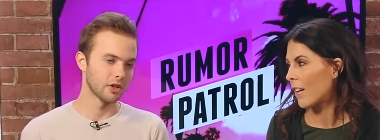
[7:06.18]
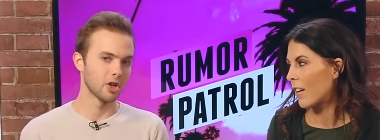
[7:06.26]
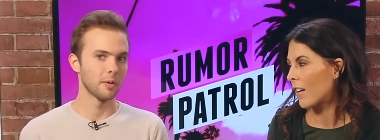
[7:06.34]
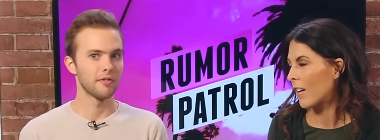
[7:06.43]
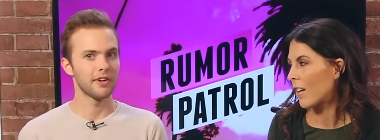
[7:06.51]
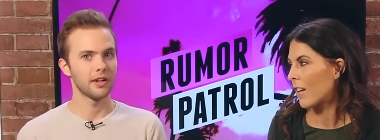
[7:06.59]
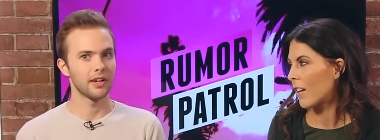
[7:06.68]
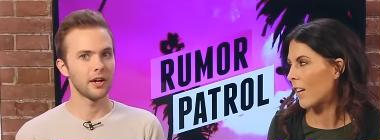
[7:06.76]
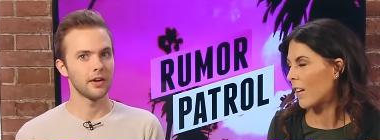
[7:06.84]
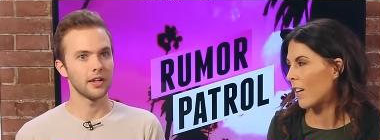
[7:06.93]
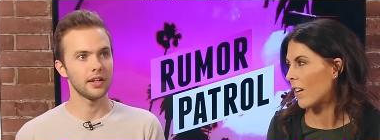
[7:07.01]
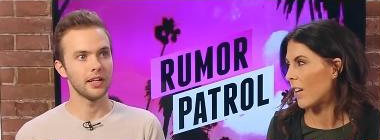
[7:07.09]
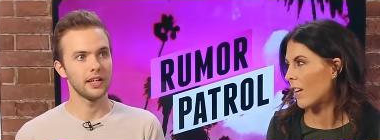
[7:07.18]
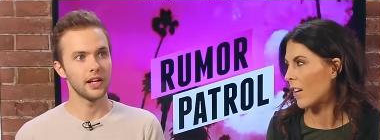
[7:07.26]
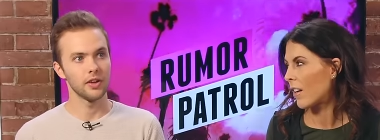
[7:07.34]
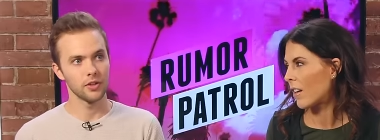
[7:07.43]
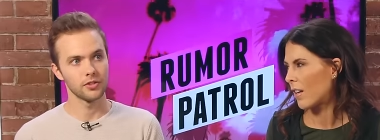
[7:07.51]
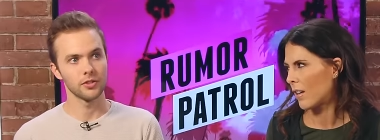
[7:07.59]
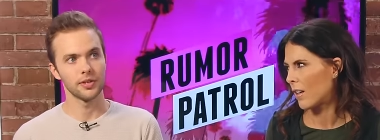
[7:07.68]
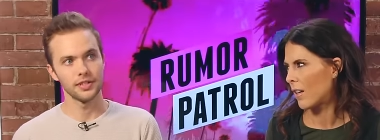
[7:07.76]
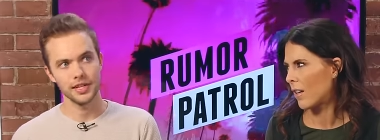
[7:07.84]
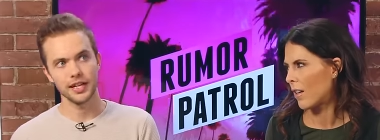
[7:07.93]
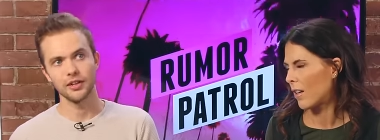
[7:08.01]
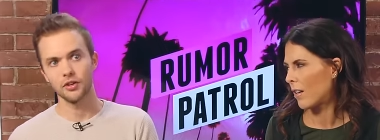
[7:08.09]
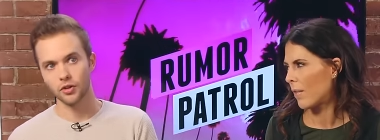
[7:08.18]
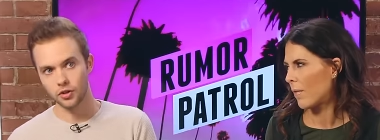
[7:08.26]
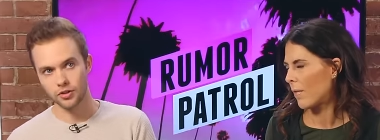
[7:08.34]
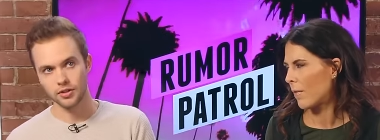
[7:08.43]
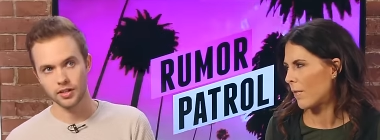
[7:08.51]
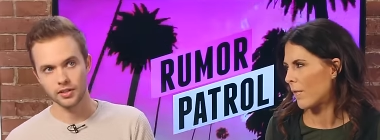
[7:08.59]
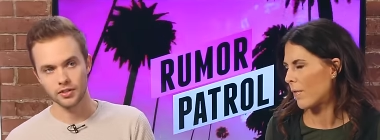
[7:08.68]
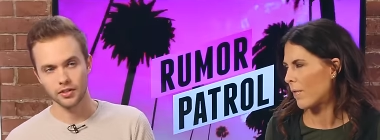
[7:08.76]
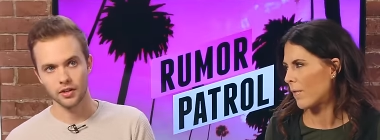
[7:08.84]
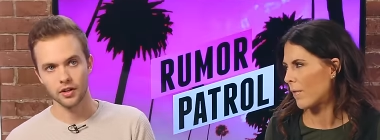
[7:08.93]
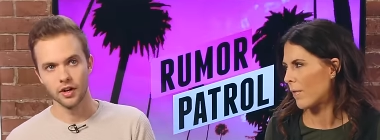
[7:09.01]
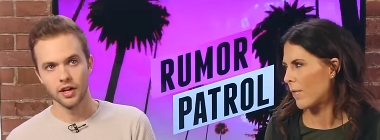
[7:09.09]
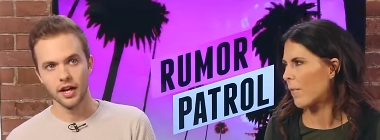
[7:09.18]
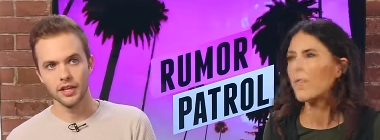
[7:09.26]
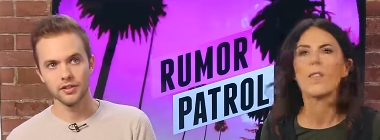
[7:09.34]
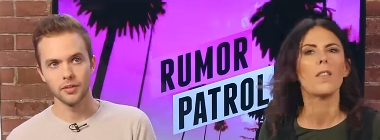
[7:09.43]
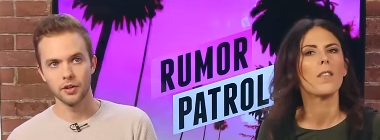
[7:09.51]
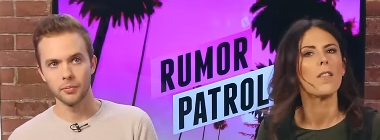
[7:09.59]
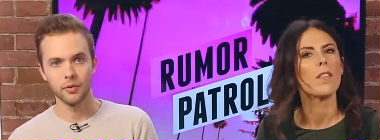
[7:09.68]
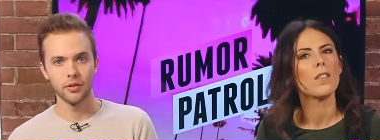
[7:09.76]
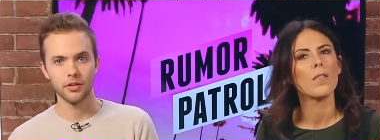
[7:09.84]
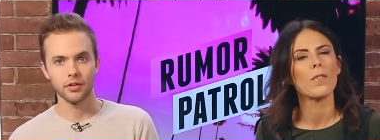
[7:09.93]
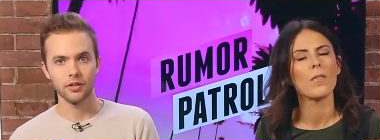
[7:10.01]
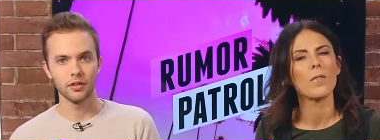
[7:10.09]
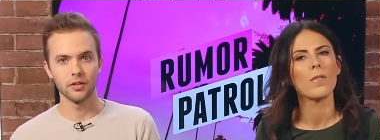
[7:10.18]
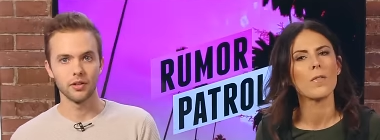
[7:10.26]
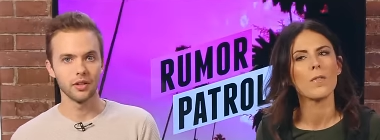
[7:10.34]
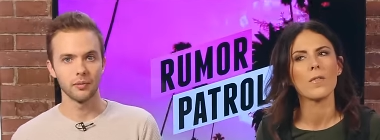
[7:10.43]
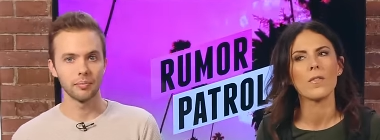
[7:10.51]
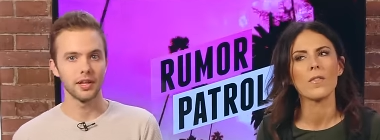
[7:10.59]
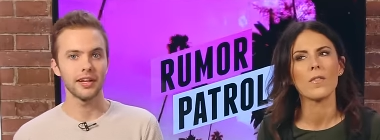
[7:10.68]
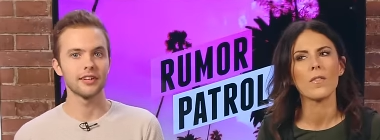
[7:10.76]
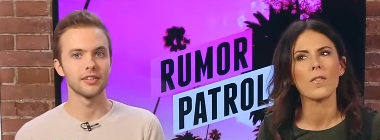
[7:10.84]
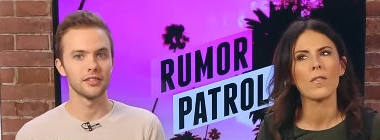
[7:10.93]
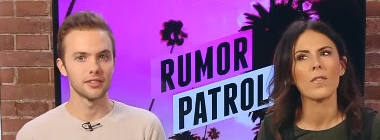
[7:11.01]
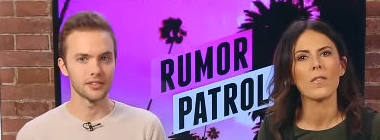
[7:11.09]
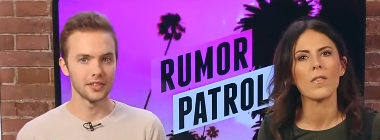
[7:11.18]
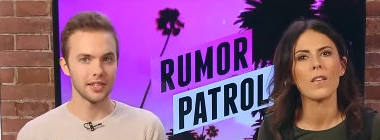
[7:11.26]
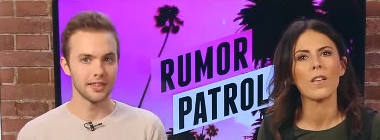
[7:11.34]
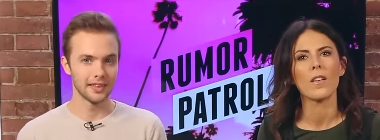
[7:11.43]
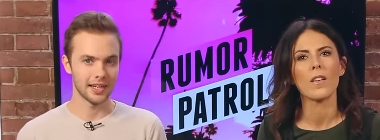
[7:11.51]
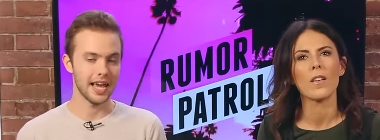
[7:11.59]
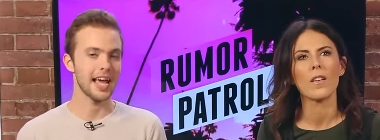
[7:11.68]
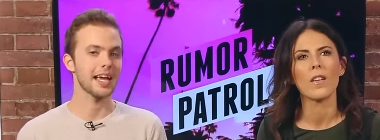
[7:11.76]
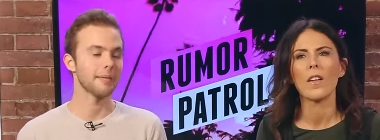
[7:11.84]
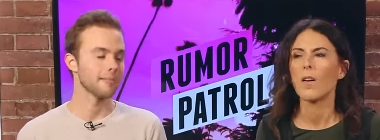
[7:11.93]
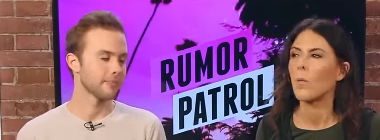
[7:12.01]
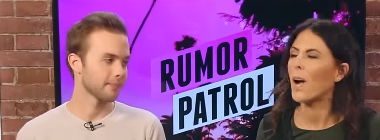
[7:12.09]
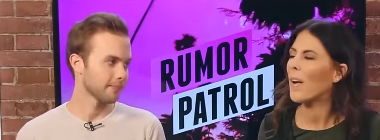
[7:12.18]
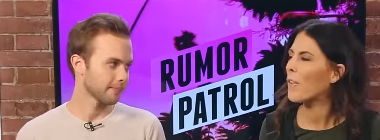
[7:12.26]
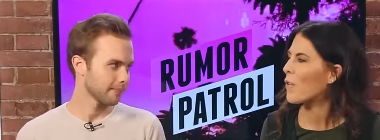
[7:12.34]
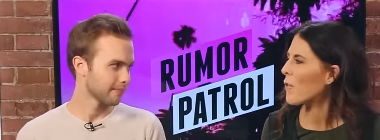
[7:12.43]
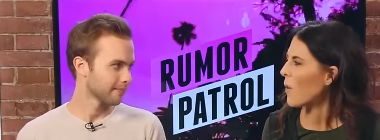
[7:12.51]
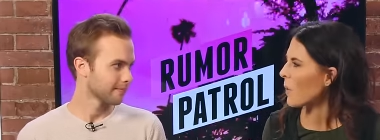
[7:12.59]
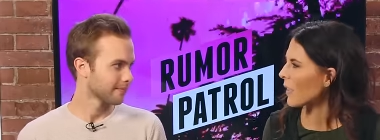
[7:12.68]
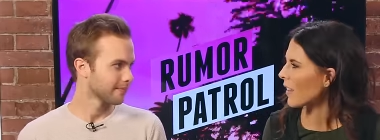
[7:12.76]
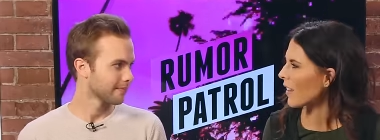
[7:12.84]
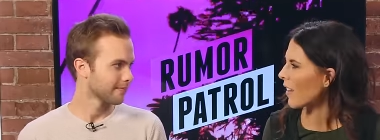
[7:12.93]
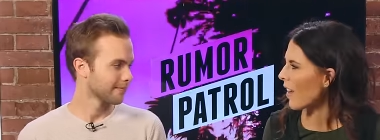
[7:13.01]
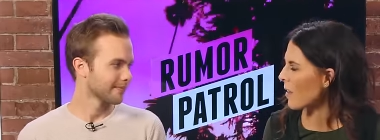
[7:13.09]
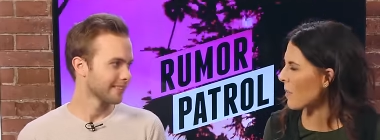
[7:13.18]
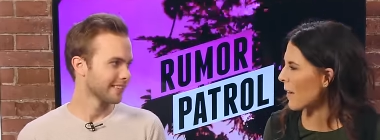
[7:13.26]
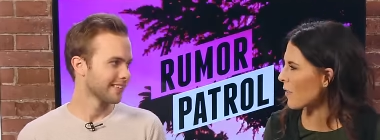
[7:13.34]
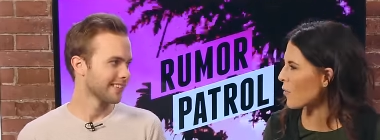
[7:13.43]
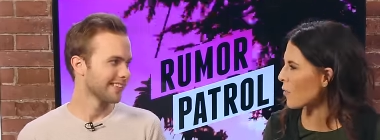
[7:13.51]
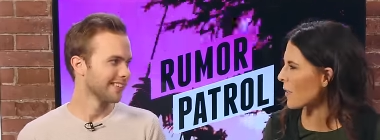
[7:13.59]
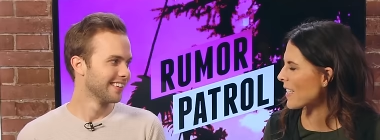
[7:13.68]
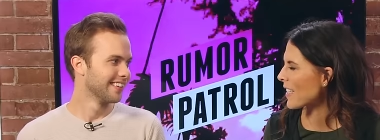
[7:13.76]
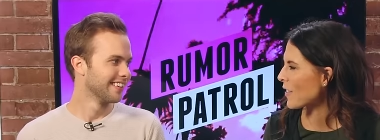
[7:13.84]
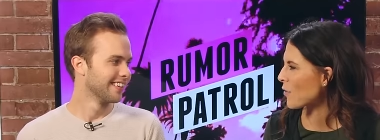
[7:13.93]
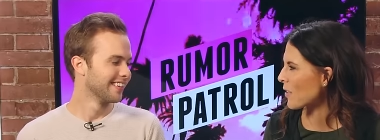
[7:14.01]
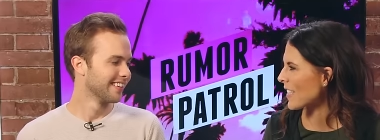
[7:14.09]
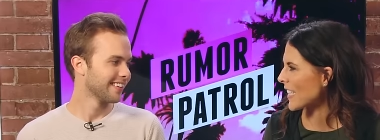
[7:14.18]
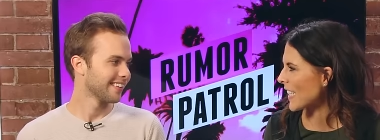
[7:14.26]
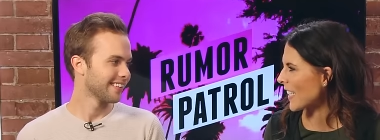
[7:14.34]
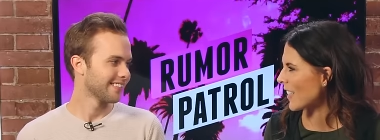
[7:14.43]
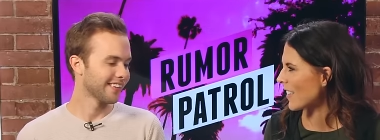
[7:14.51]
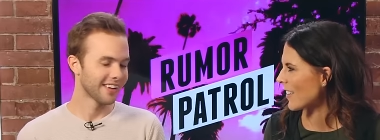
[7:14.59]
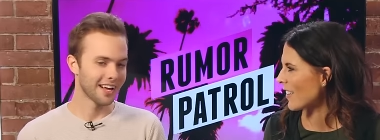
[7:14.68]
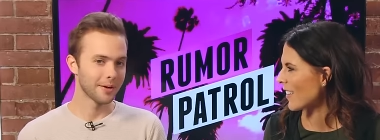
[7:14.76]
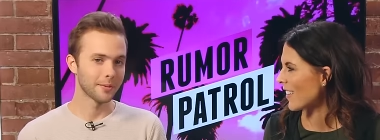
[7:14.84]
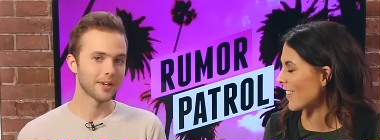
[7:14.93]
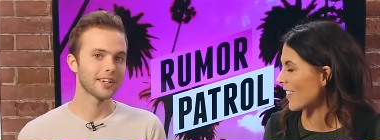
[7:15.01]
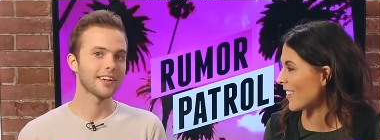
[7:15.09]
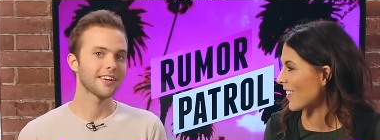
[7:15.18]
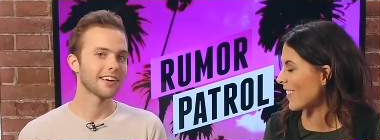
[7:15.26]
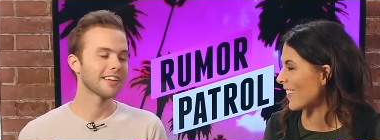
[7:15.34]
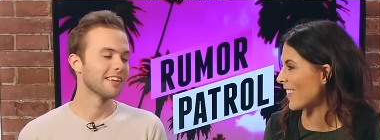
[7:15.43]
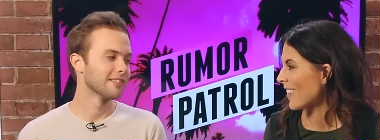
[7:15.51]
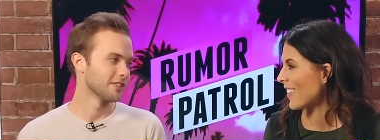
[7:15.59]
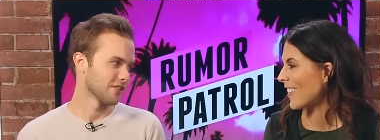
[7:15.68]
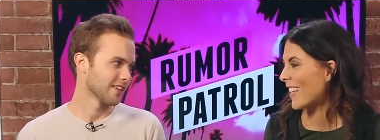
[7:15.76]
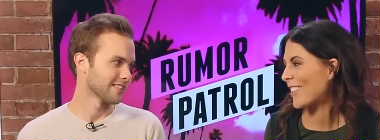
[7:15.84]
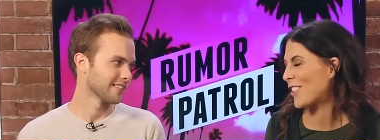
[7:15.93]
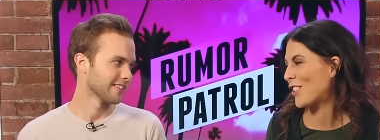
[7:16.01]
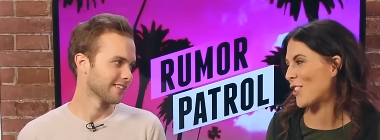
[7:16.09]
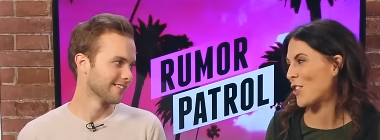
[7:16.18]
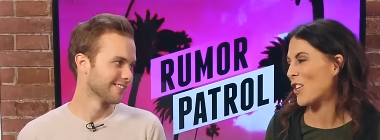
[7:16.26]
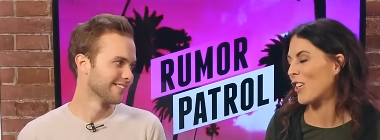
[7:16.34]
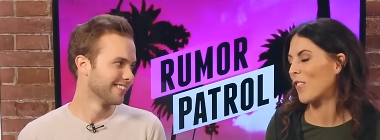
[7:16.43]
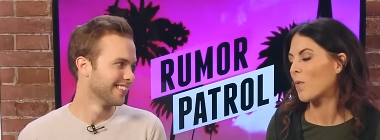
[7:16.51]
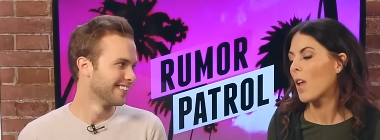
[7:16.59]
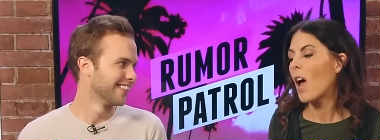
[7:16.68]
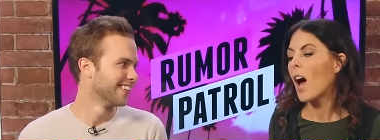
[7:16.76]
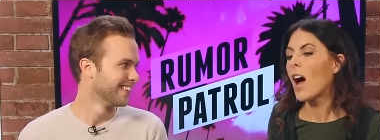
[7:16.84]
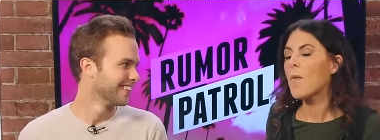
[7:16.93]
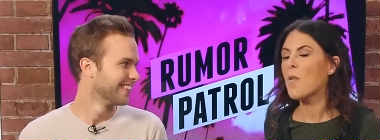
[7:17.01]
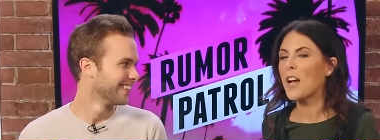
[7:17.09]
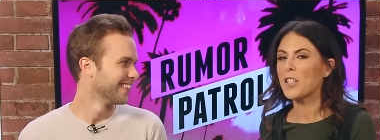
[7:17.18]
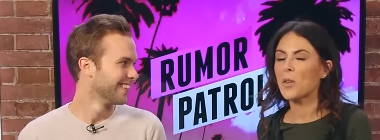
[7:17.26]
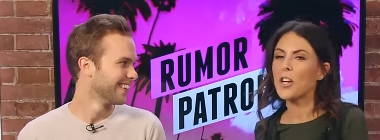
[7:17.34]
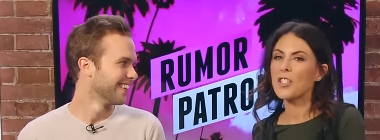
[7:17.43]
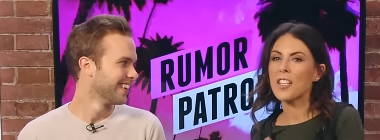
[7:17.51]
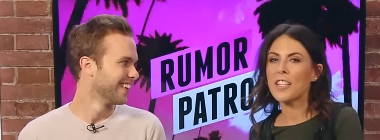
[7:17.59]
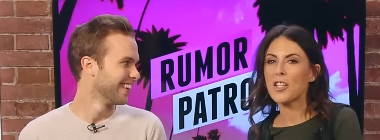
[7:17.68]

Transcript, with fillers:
Speaker 1: girl. We found out he also had dated her sister. And so they're both little players in the game.
Speaker 2: Wow, you know a lot about Drizzy Drizzy.
Speaker 1: Well, I work here at Clevver, Joslyn.
Speaker 2: That's true. Okay, so here's the